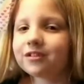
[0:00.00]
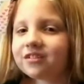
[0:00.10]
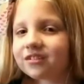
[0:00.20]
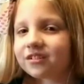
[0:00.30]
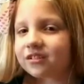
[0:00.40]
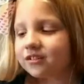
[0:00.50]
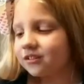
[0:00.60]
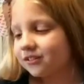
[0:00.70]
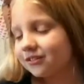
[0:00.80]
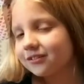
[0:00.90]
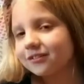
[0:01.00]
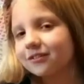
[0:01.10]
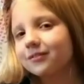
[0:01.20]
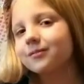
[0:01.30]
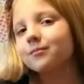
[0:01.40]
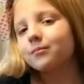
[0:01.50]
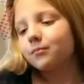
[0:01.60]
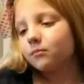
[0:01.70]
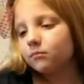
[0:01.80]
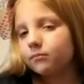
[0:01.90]

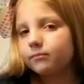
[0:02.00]
The person shown says nothing.